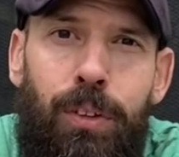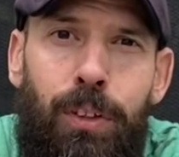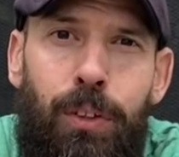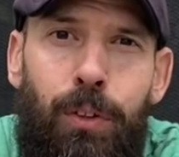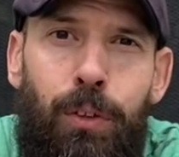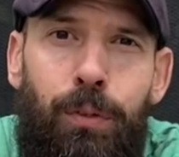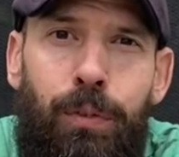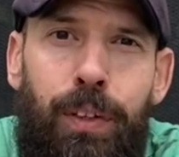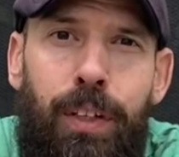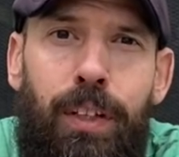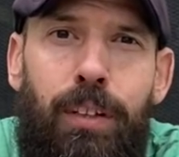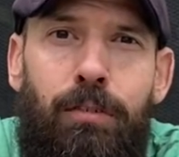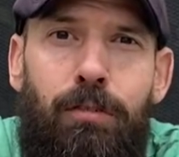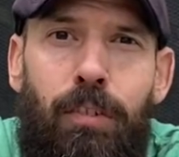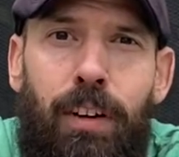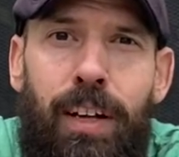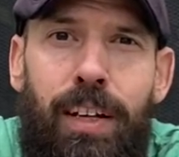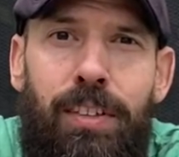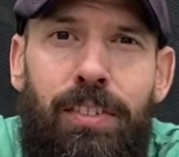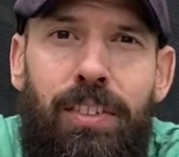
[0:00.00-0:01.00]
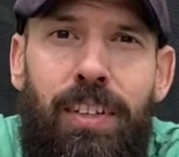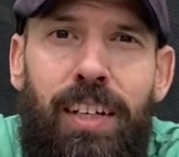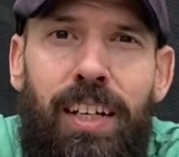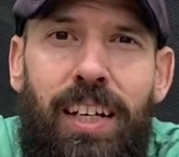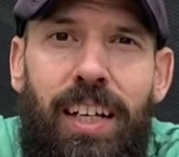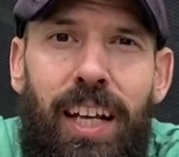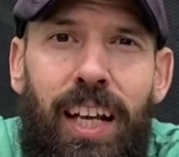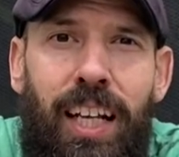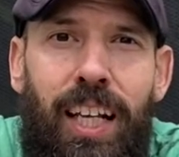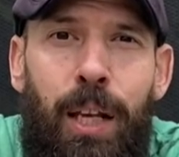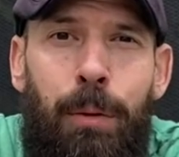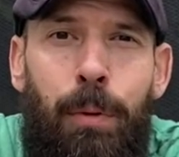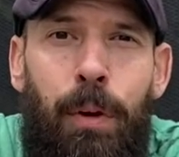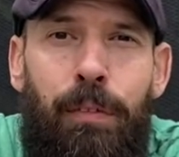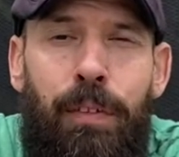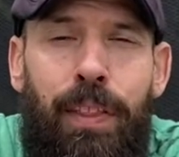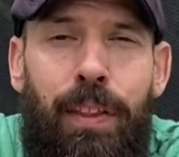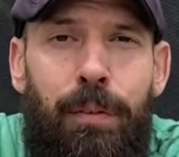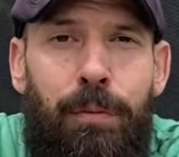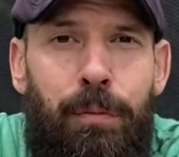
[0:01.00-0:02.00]
UV rays and keep
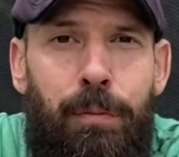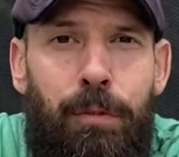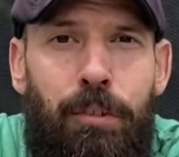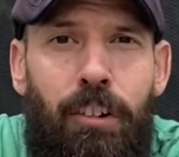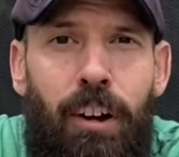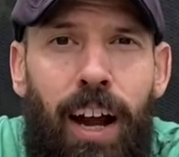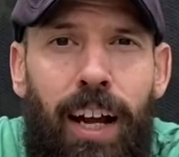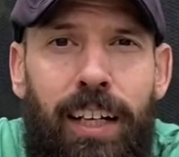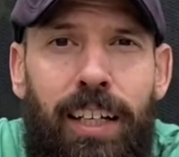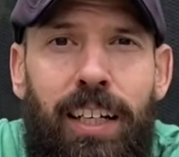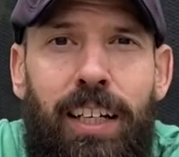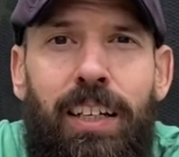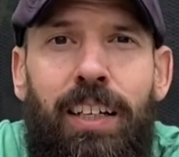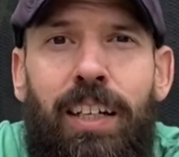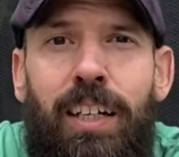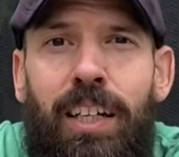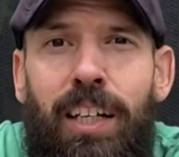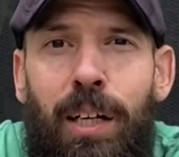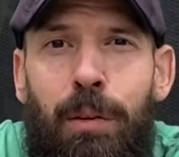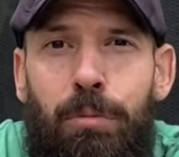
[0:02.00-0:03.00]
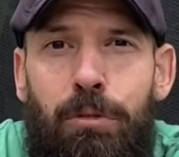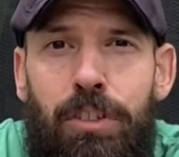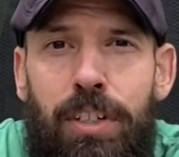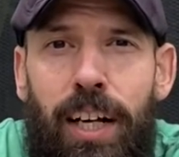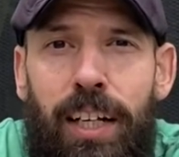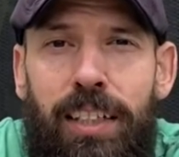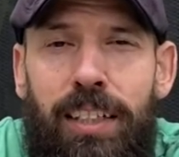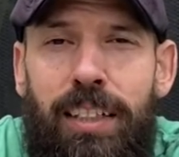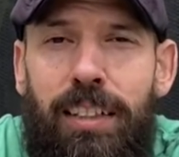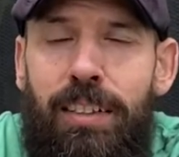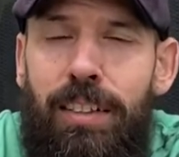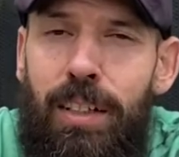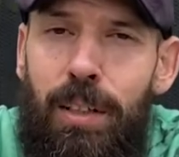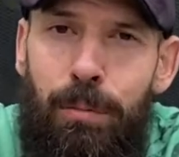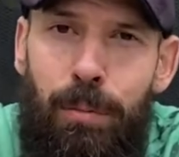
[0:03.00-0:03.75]
everything from cracking and protect it.